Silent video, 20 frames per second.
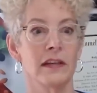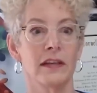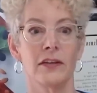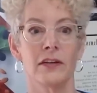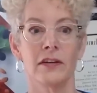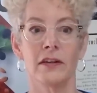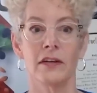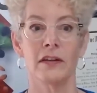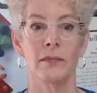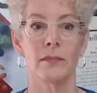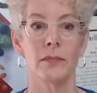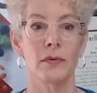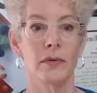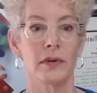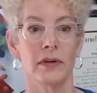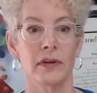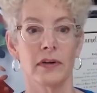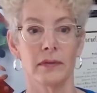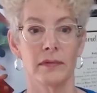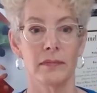like you're
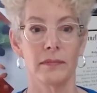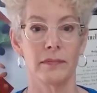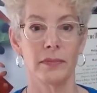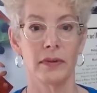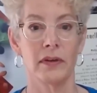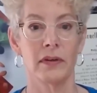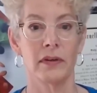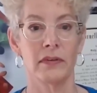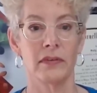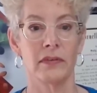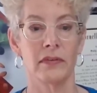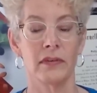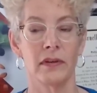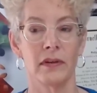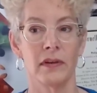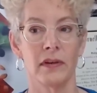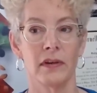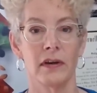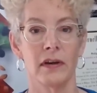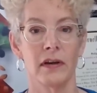unmoored because
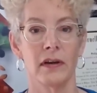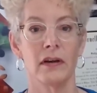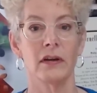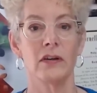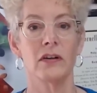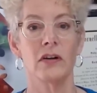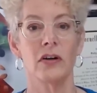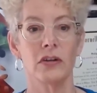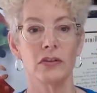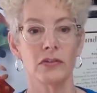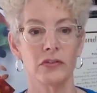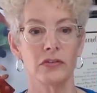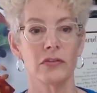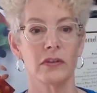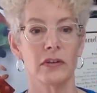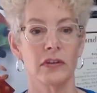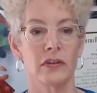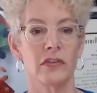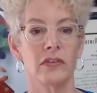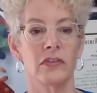our
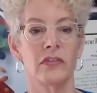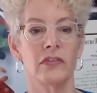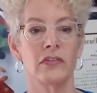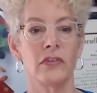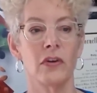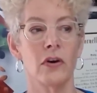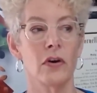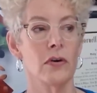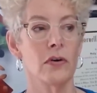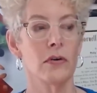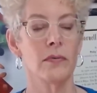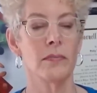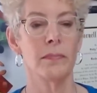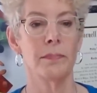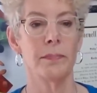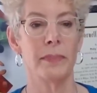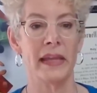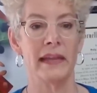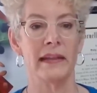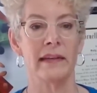culture is so
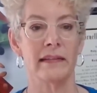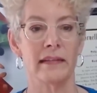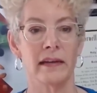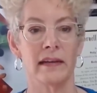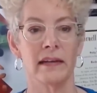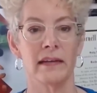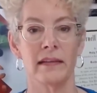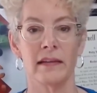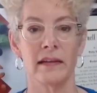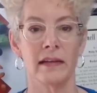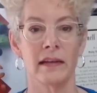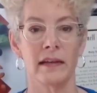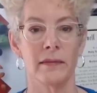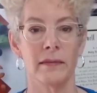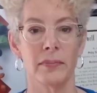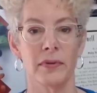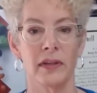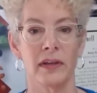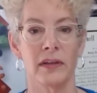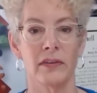bent on
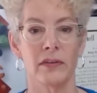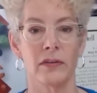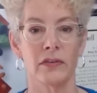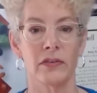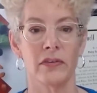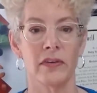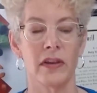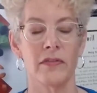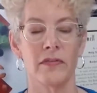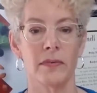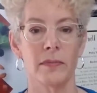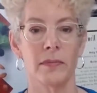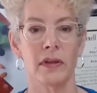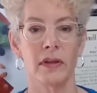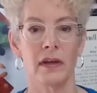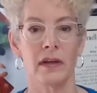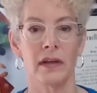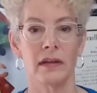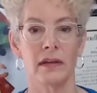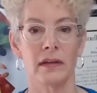thinking plants are safe and
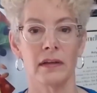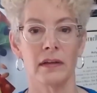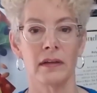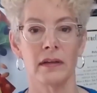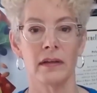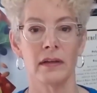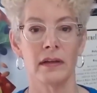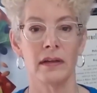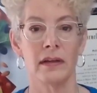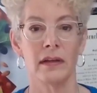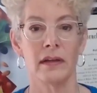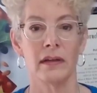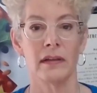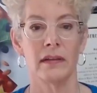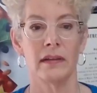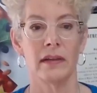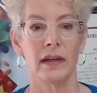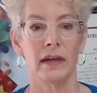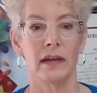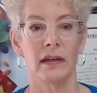benign
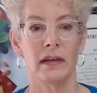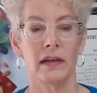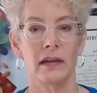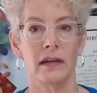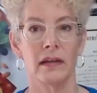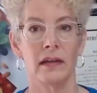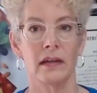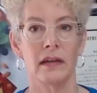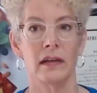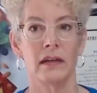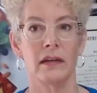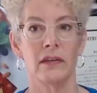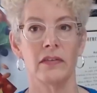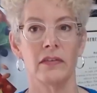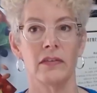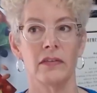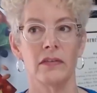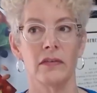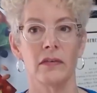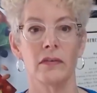that
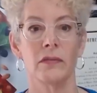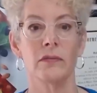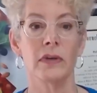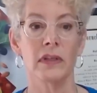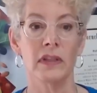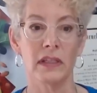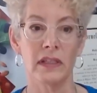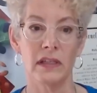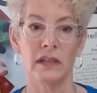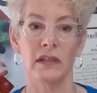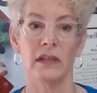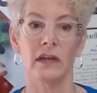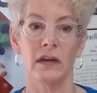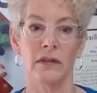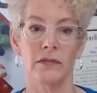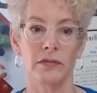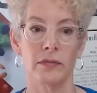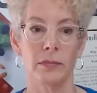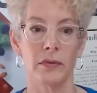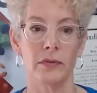it's really
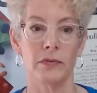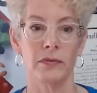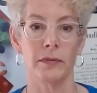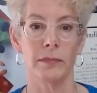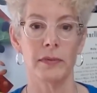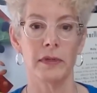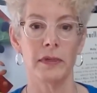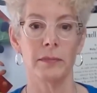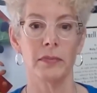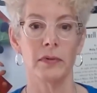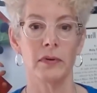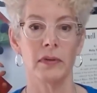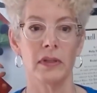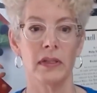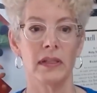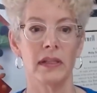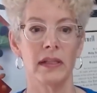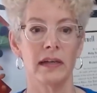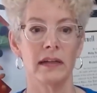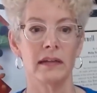uncomfortable for people
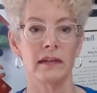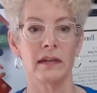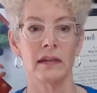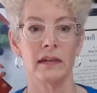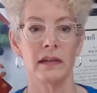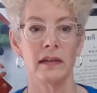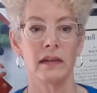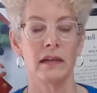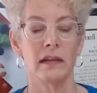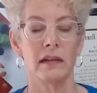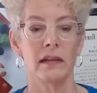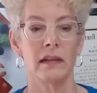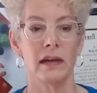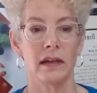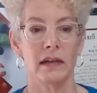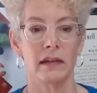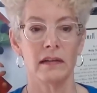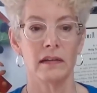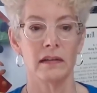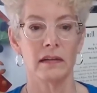and that
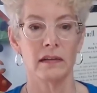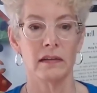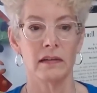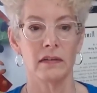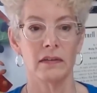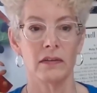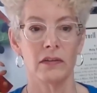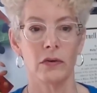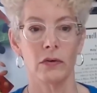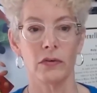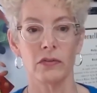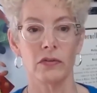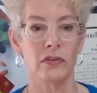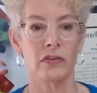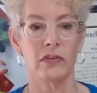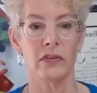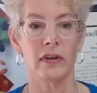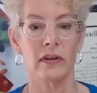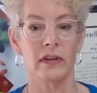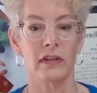that social
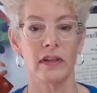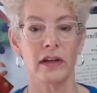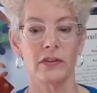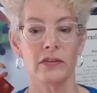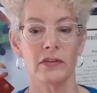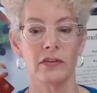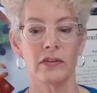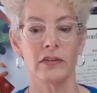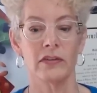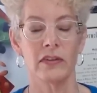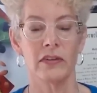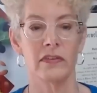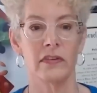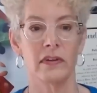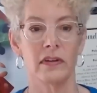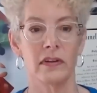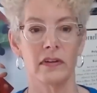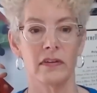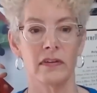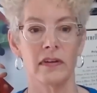psychological
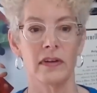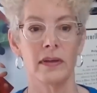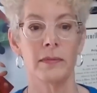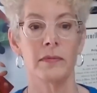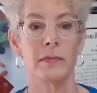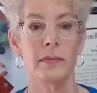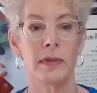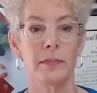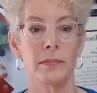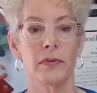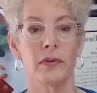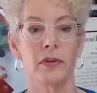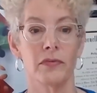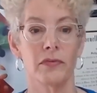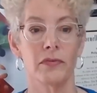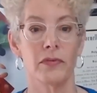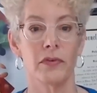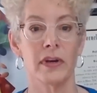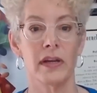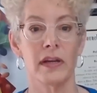dissidence keeps people
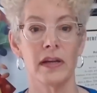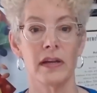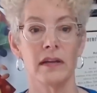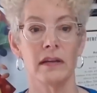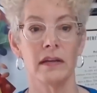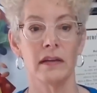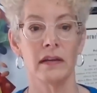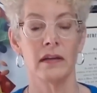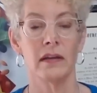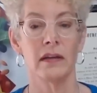afraid